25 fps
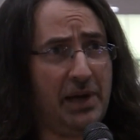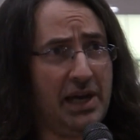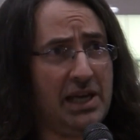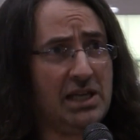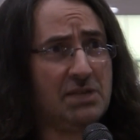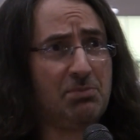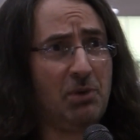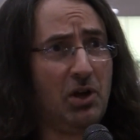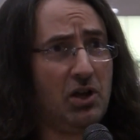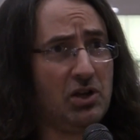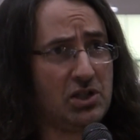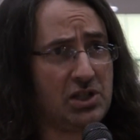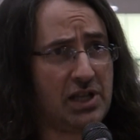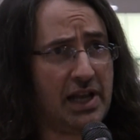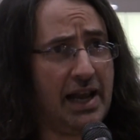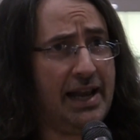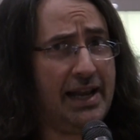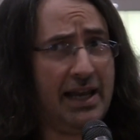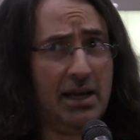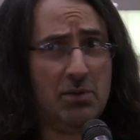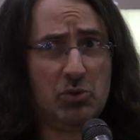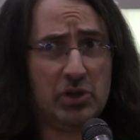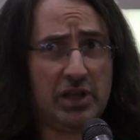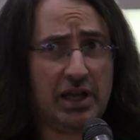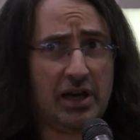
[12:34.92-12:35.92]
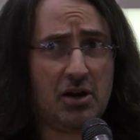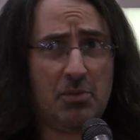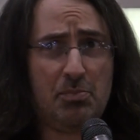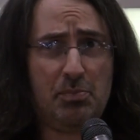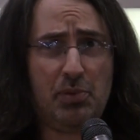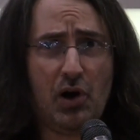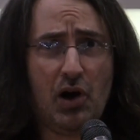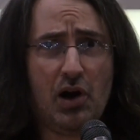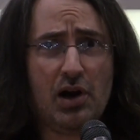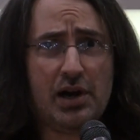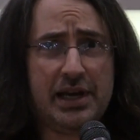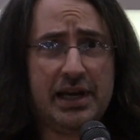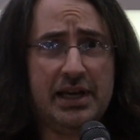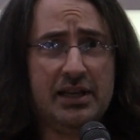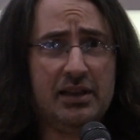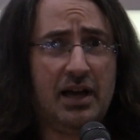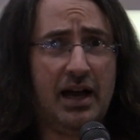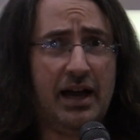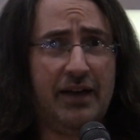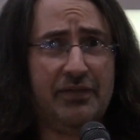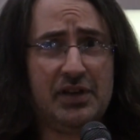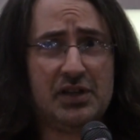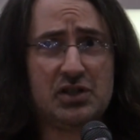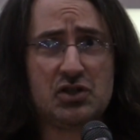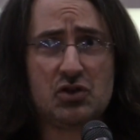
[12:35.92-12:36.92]
baseball stadium without a parking
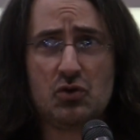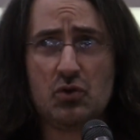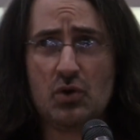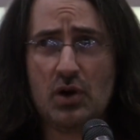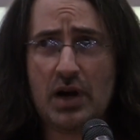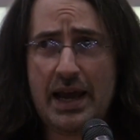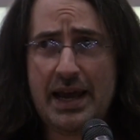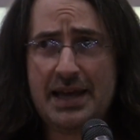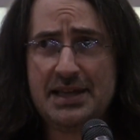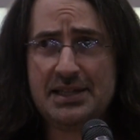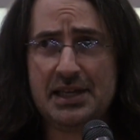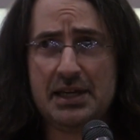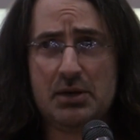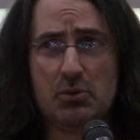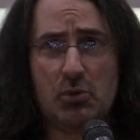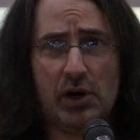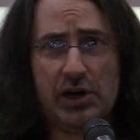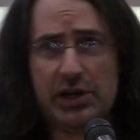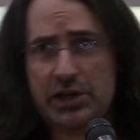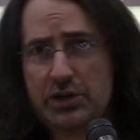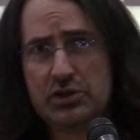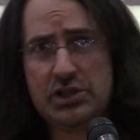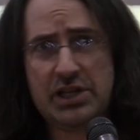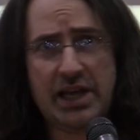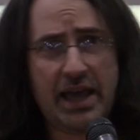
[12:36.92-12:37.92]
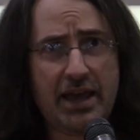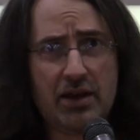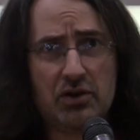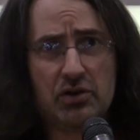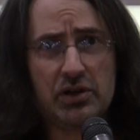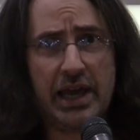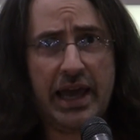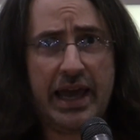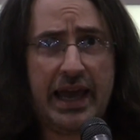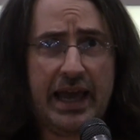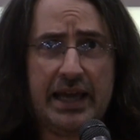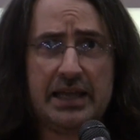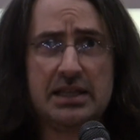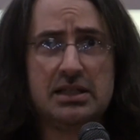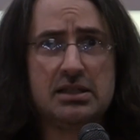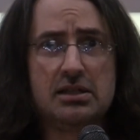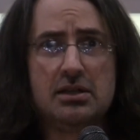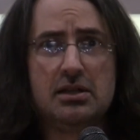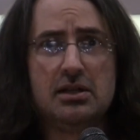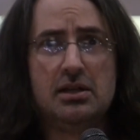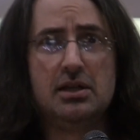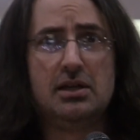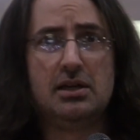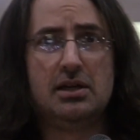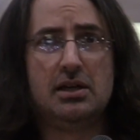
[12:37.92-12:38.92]
lot? That's crazy. Where do you tailgate?
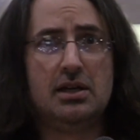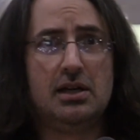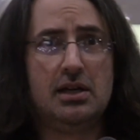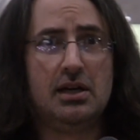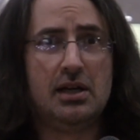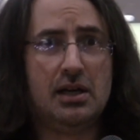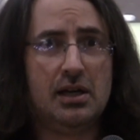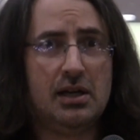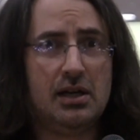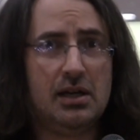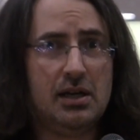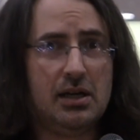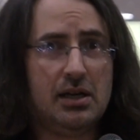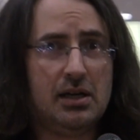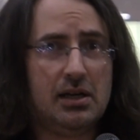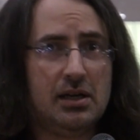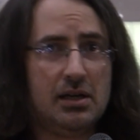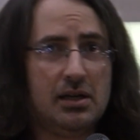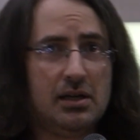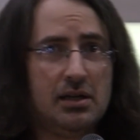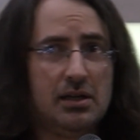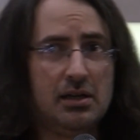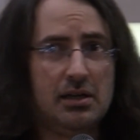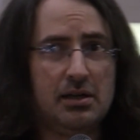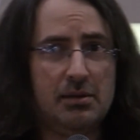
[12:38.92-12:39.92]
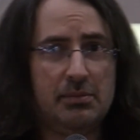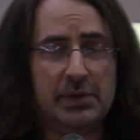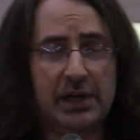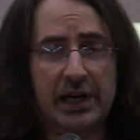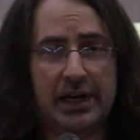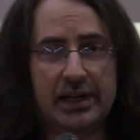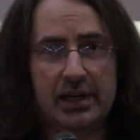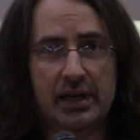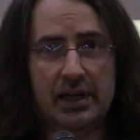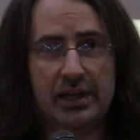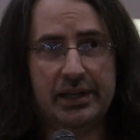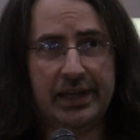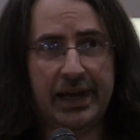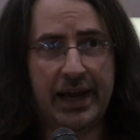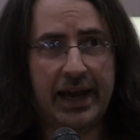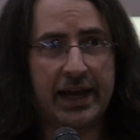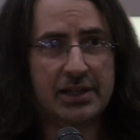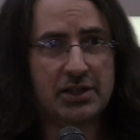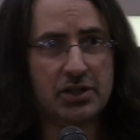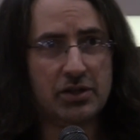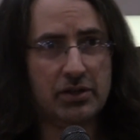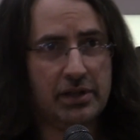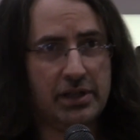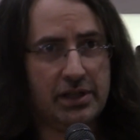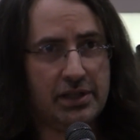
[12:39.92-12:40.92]
but uh, the
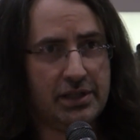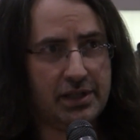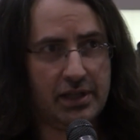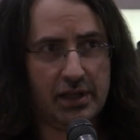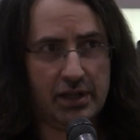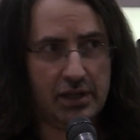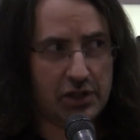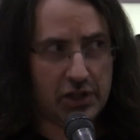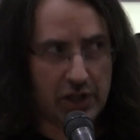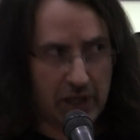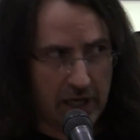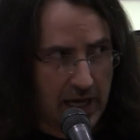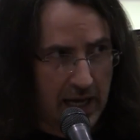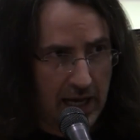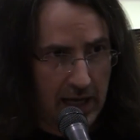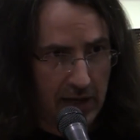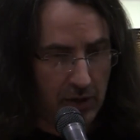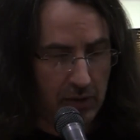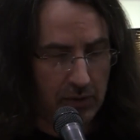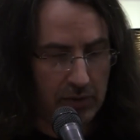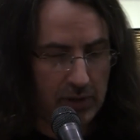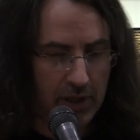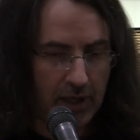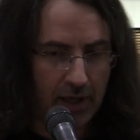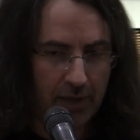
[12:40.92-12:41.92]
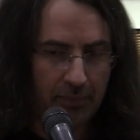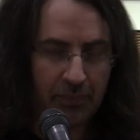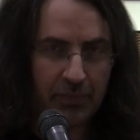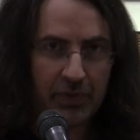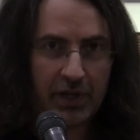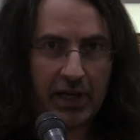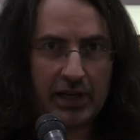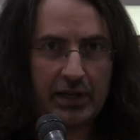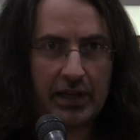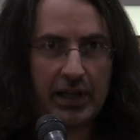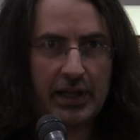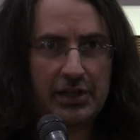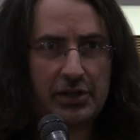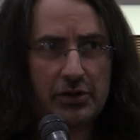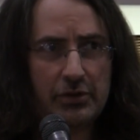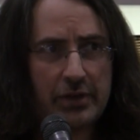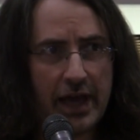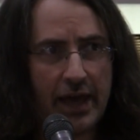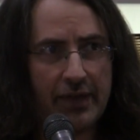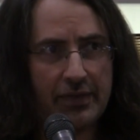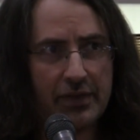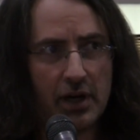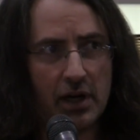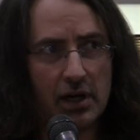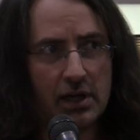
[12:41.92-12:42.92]
answer is uh, Chicago. Um, they, they do
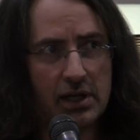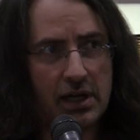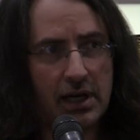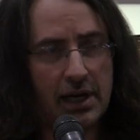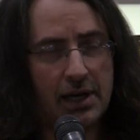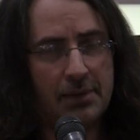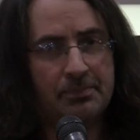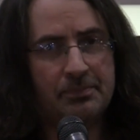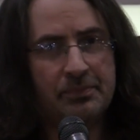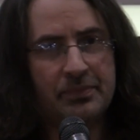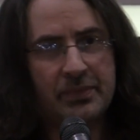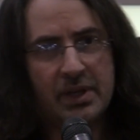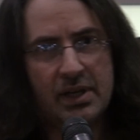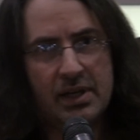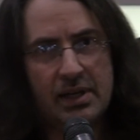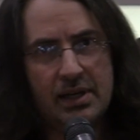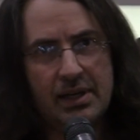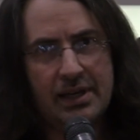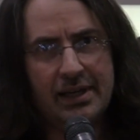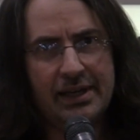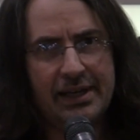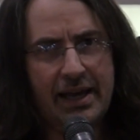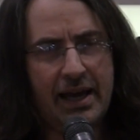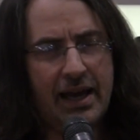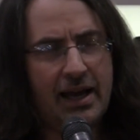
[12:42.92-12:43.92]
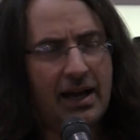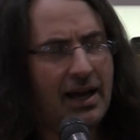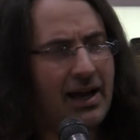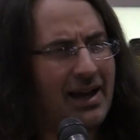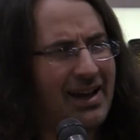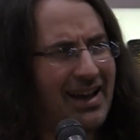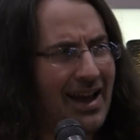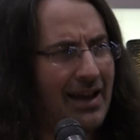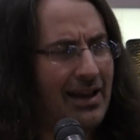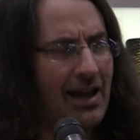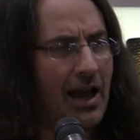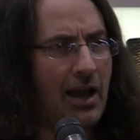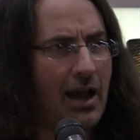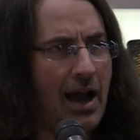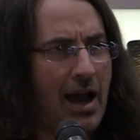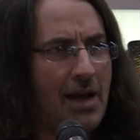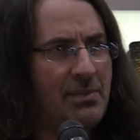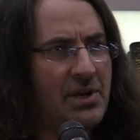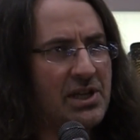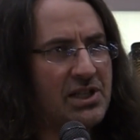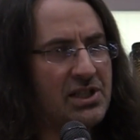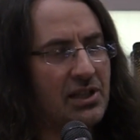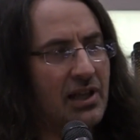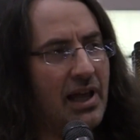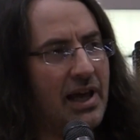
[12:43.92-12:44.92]
that there. Um, yeah, I,
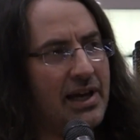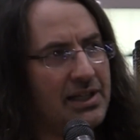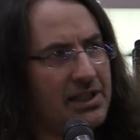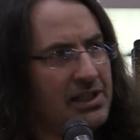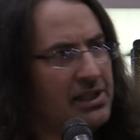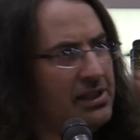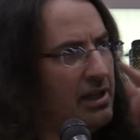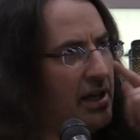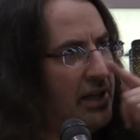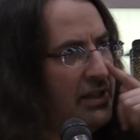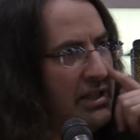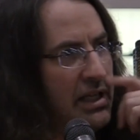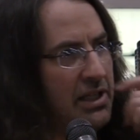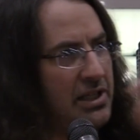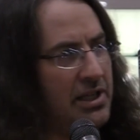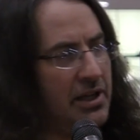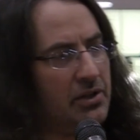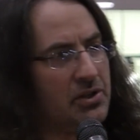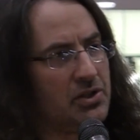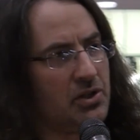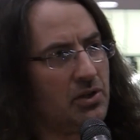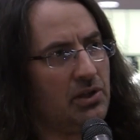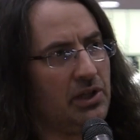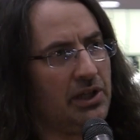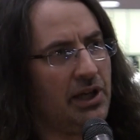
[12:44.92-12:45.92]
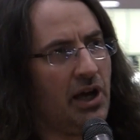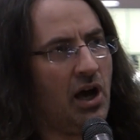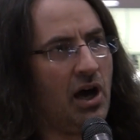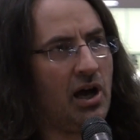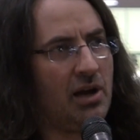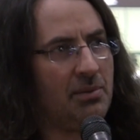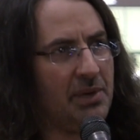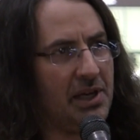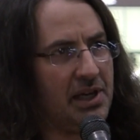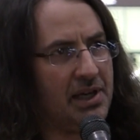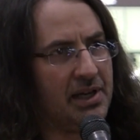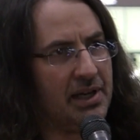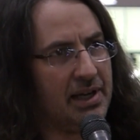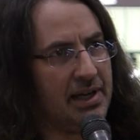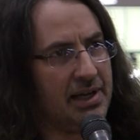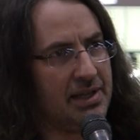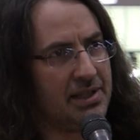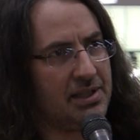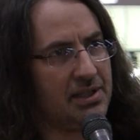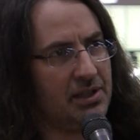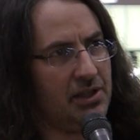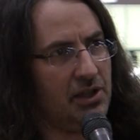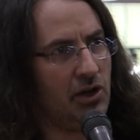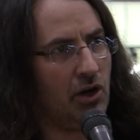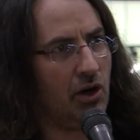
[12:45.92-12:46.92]
I, missed a lot of de uh, details early on
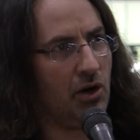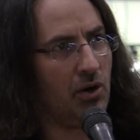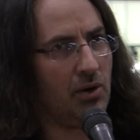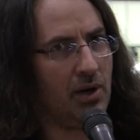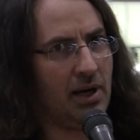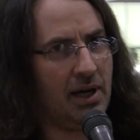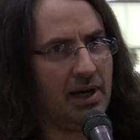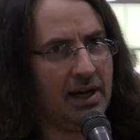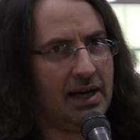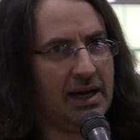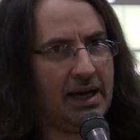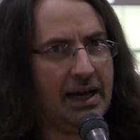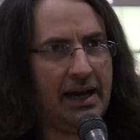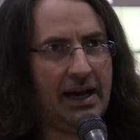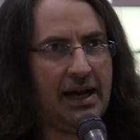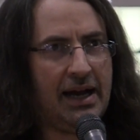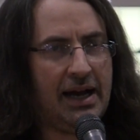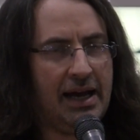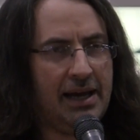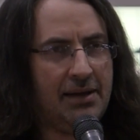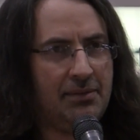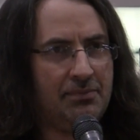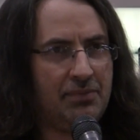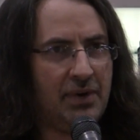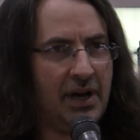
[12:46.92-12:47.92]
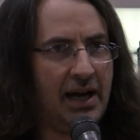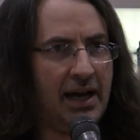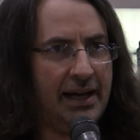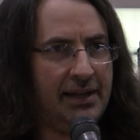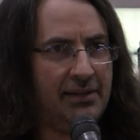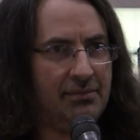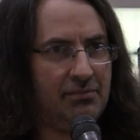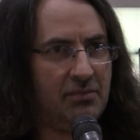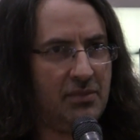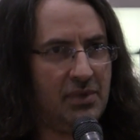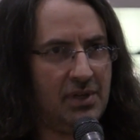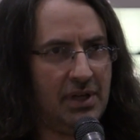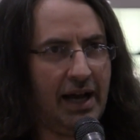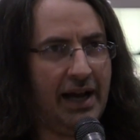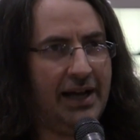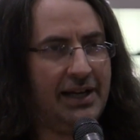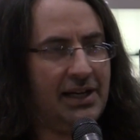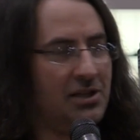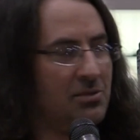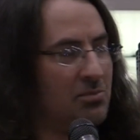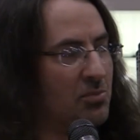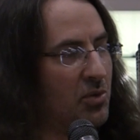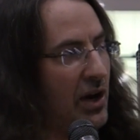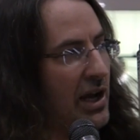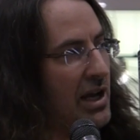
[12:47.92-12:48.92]
because, you know, I, I, I
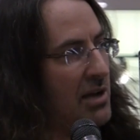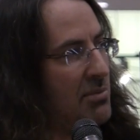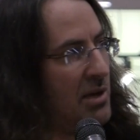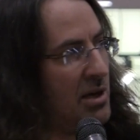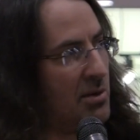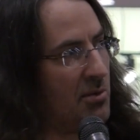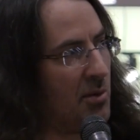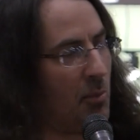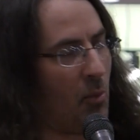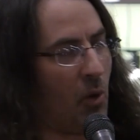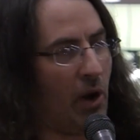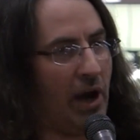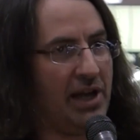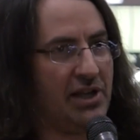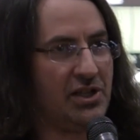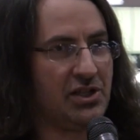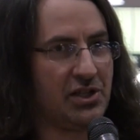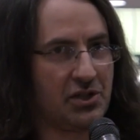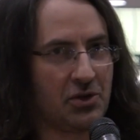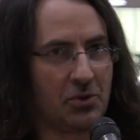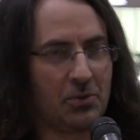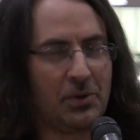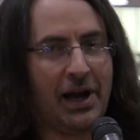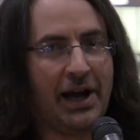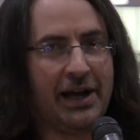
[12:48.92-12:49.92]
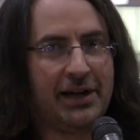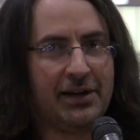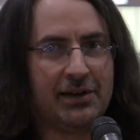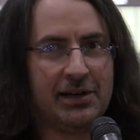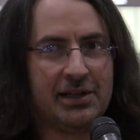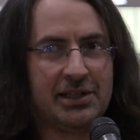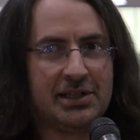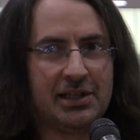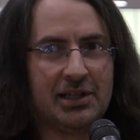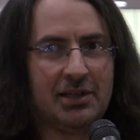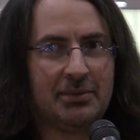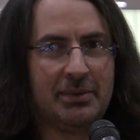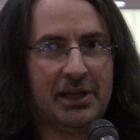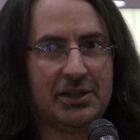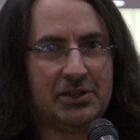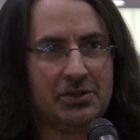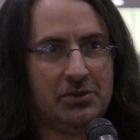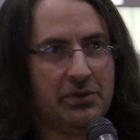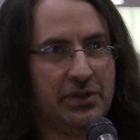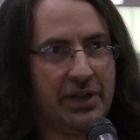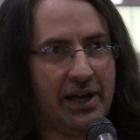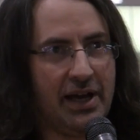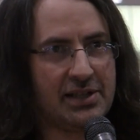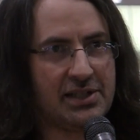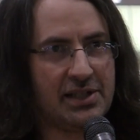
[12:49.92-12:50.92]
didn't break minimum wage as a writer until about
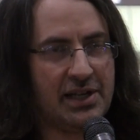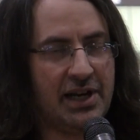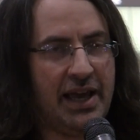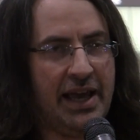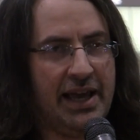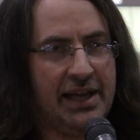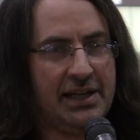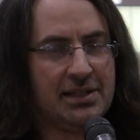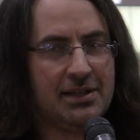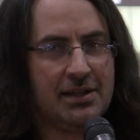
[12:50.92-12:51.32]
2008.